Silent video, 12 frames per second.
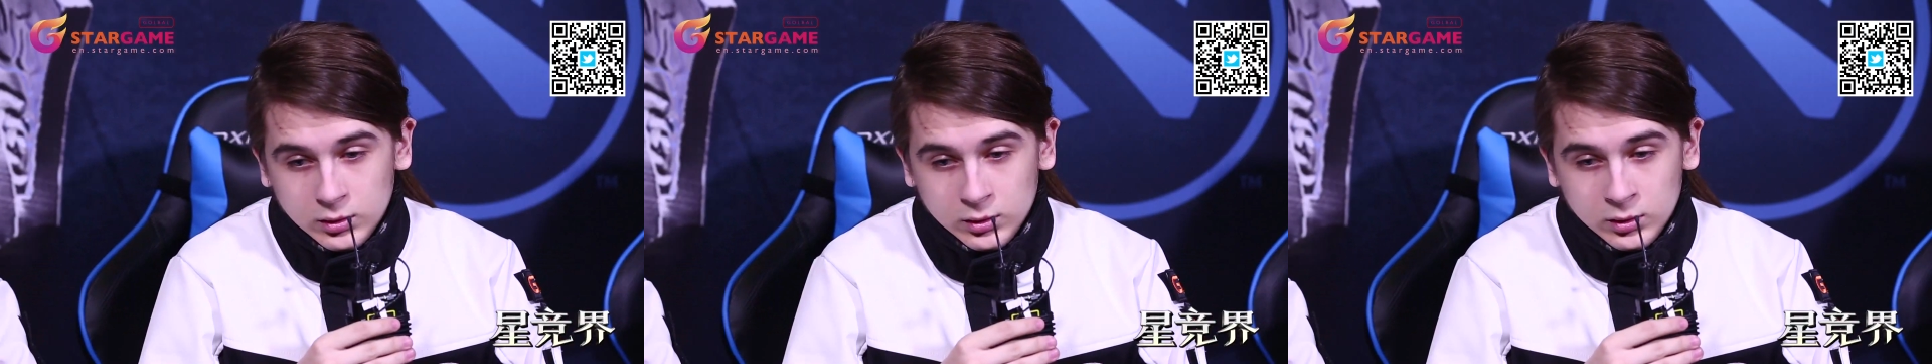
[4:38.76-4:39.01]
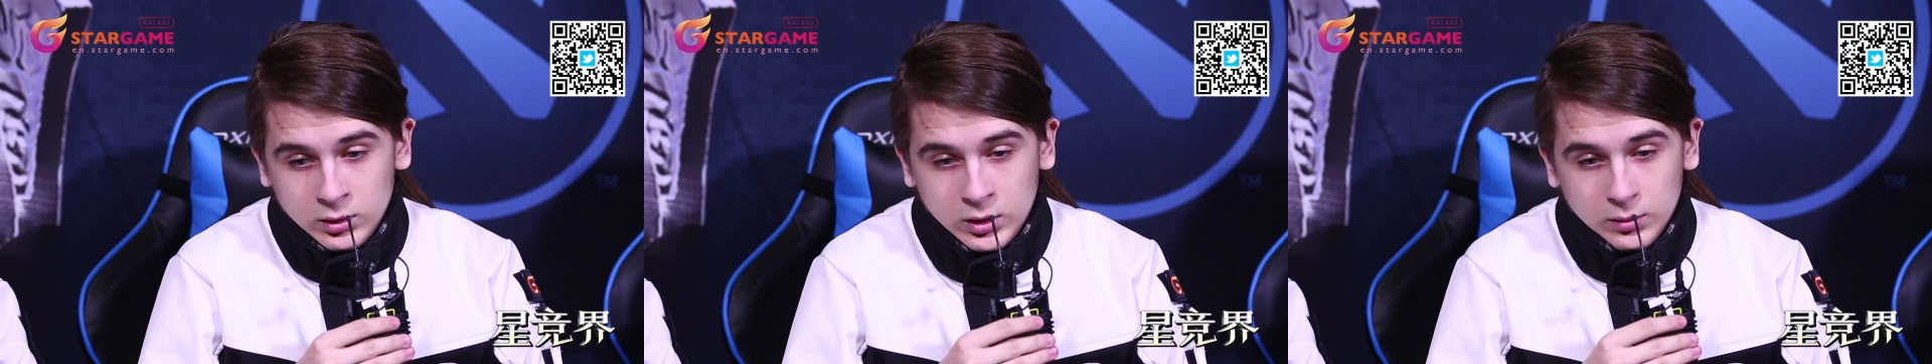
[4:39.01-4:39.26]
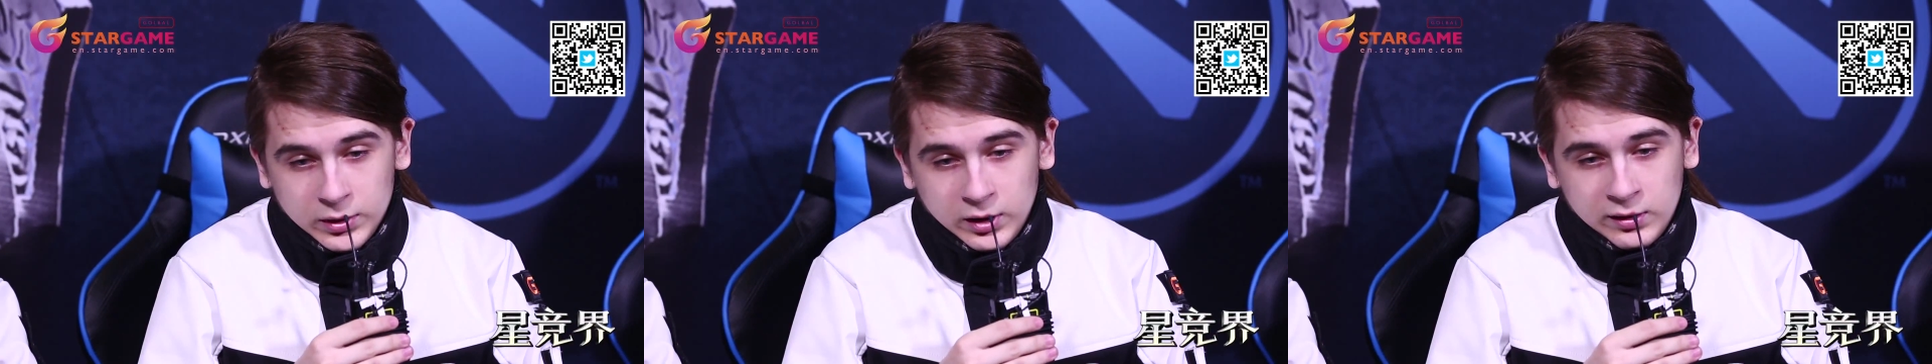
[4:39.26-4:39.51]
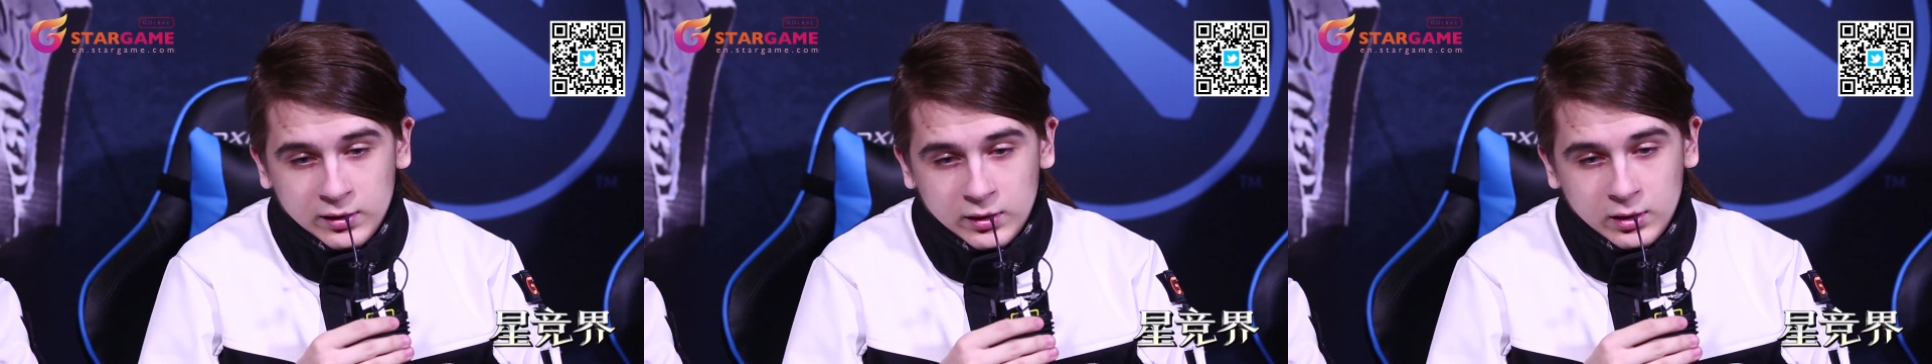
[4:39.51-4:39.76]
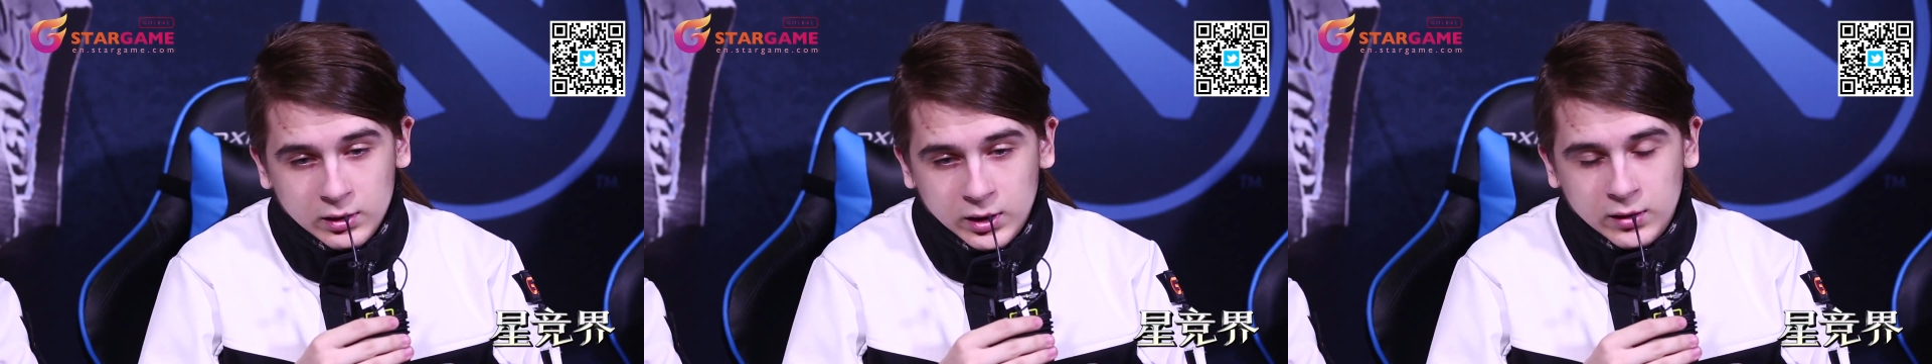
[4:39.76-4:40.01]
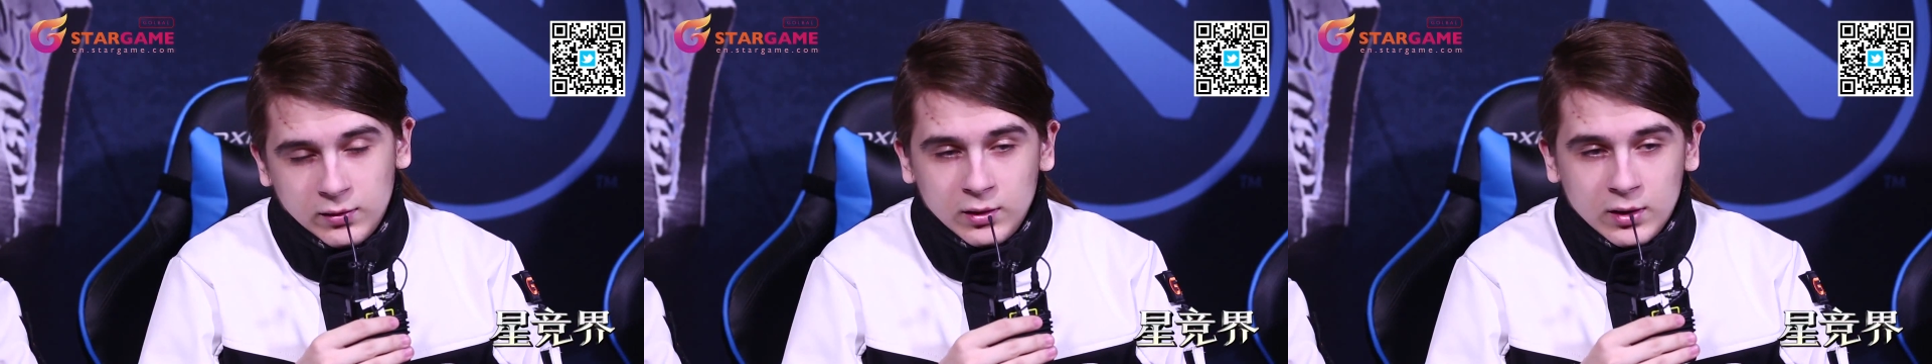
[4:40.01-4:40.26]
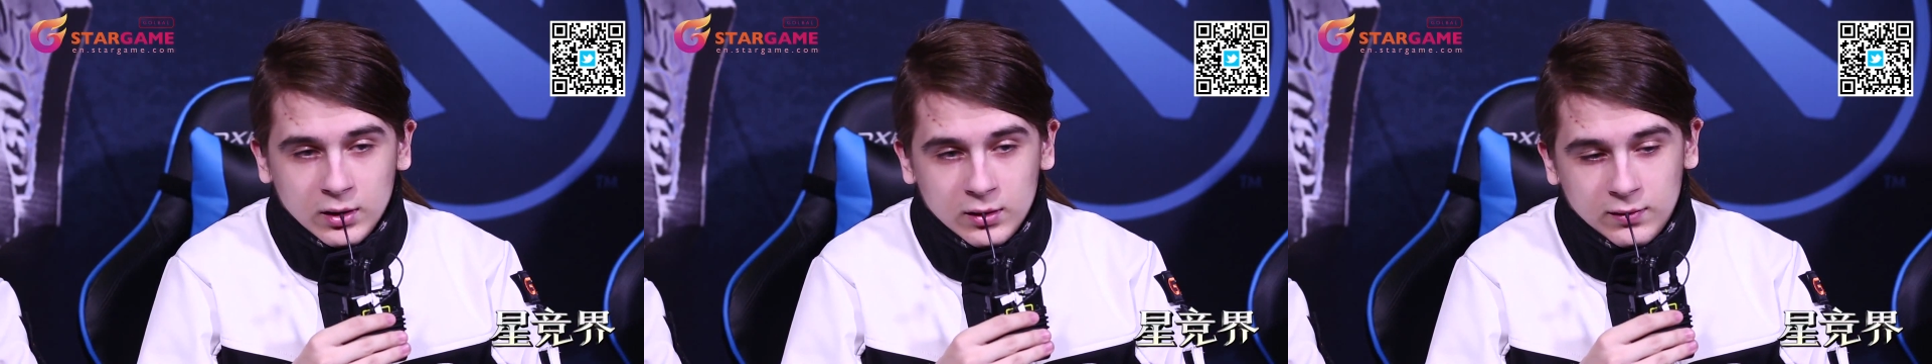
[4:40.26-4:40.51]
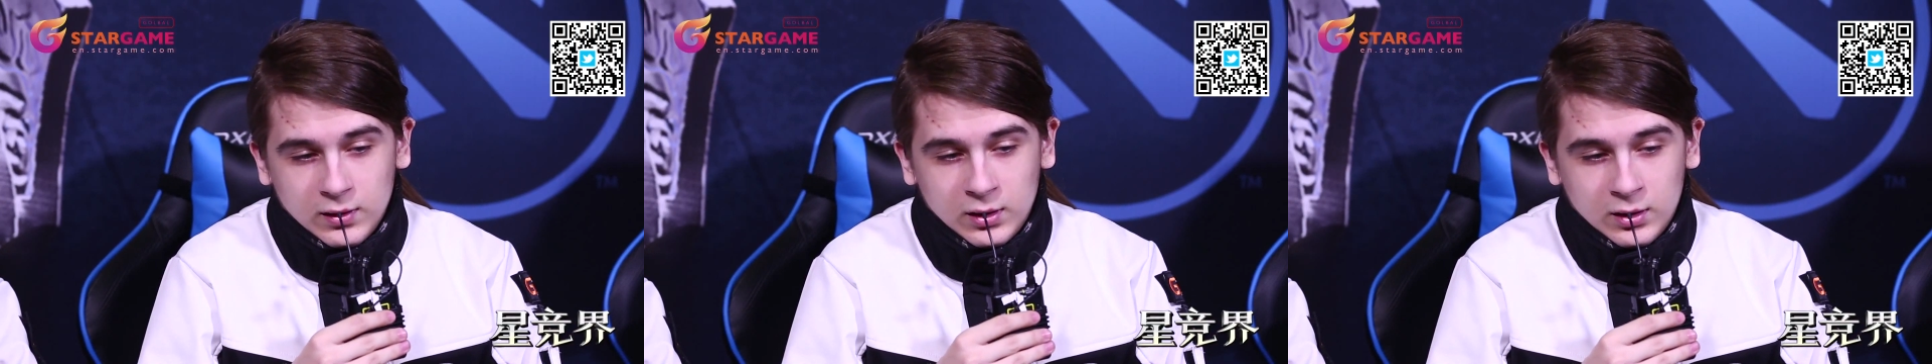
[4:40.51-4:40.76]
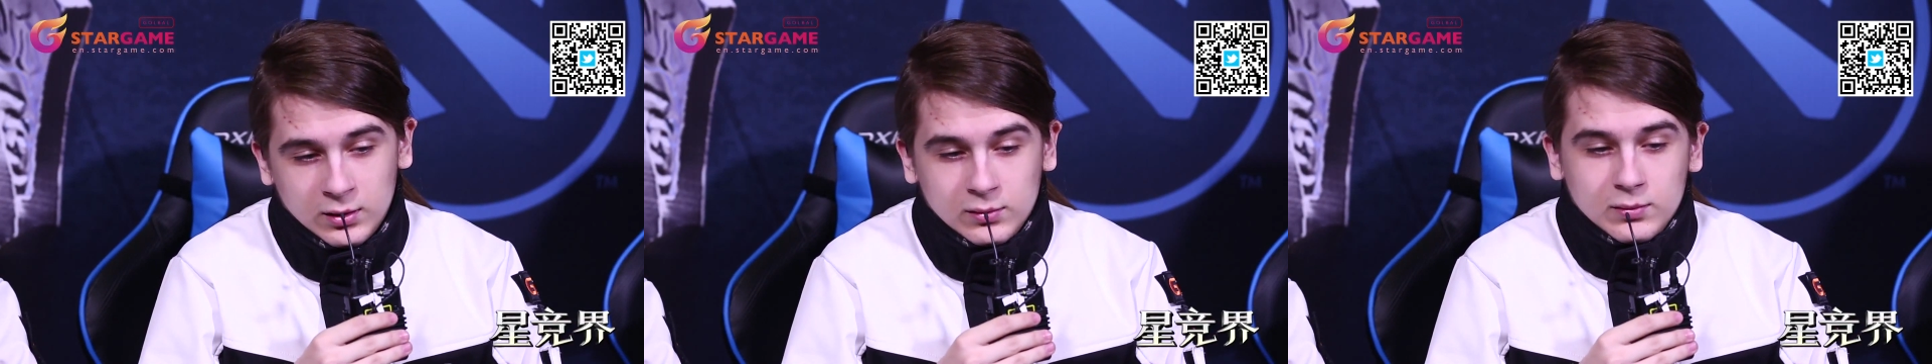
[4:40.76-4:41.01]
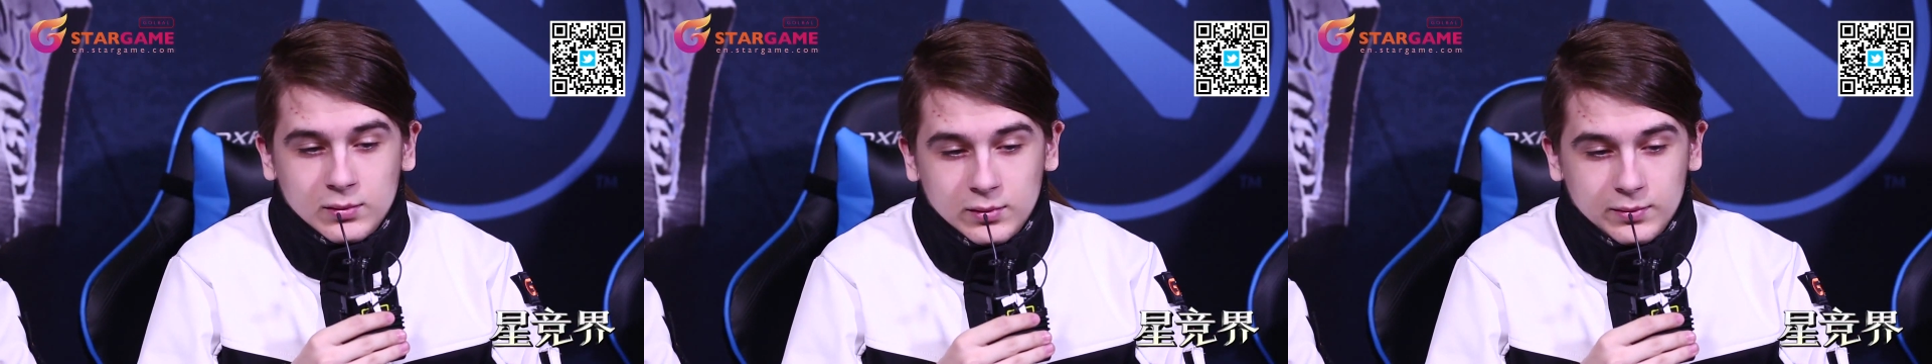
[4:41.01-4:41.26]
Complexity, Liquid, and we